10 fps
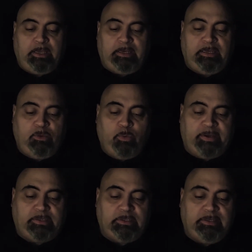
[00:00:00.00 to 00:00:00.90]
and he
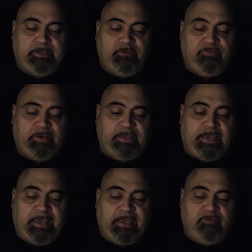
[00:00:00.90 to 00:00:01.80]
went to live in a
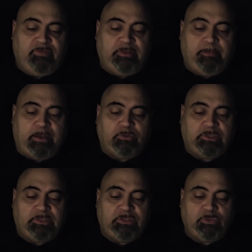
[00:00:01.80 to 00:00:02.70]
cave in the
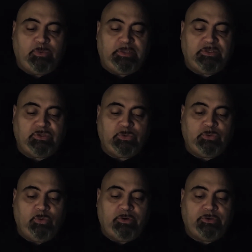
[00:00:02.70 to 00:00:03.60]
mountains with his two
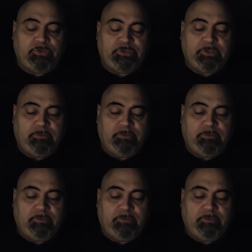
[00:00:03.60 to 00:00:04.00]
daughters.